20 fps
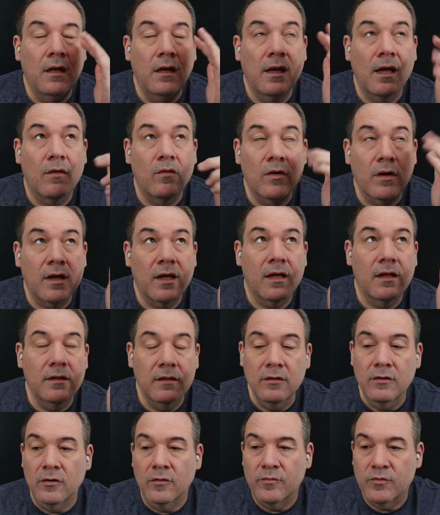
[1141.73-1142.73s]
networking
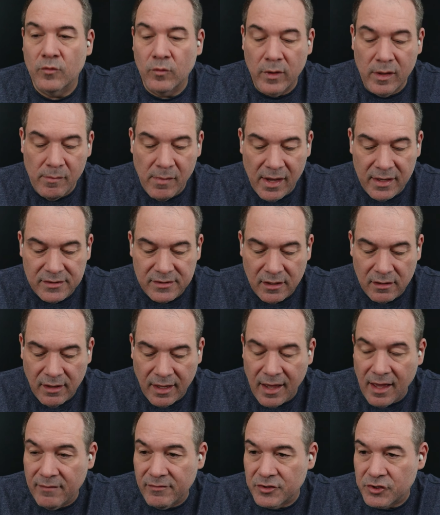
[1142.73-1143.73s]
loop, we
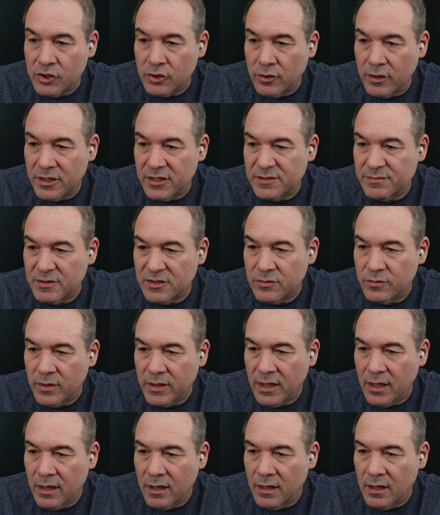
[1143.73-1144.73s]
basically have a choice
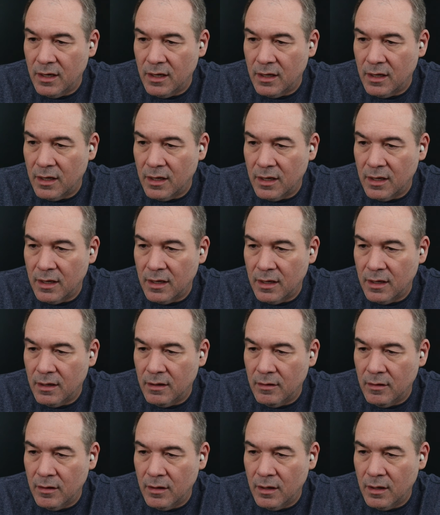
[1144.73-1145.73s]
between
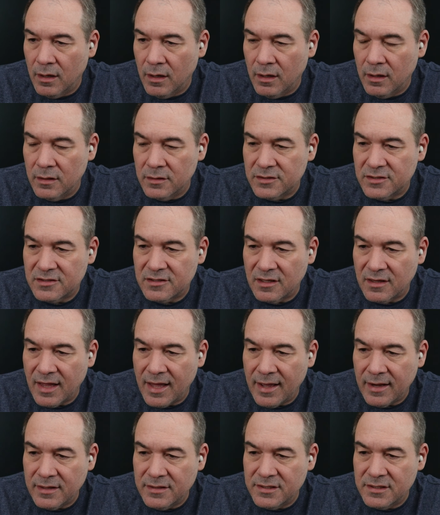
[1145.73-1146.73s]

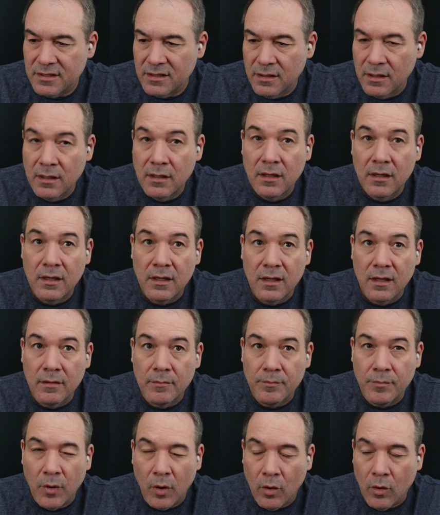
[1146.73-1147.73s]
select,
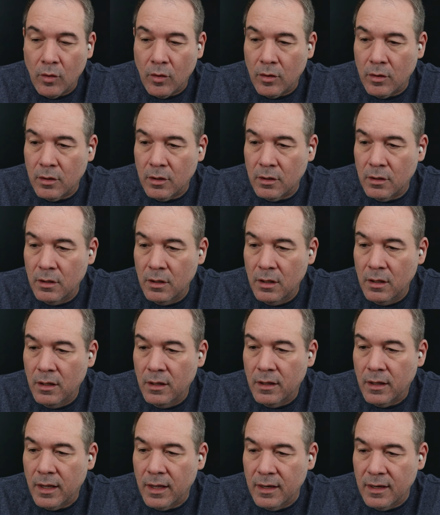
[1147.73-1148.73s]
poll,
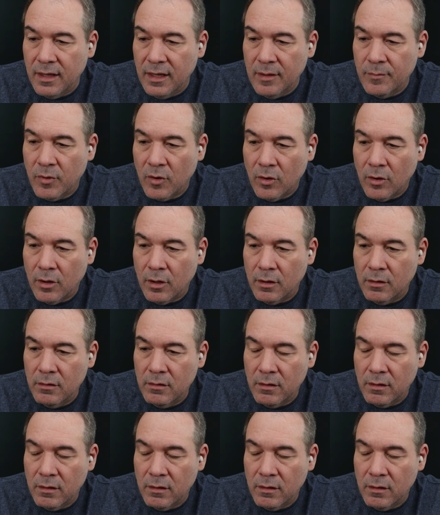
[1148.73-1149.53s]
and epoll.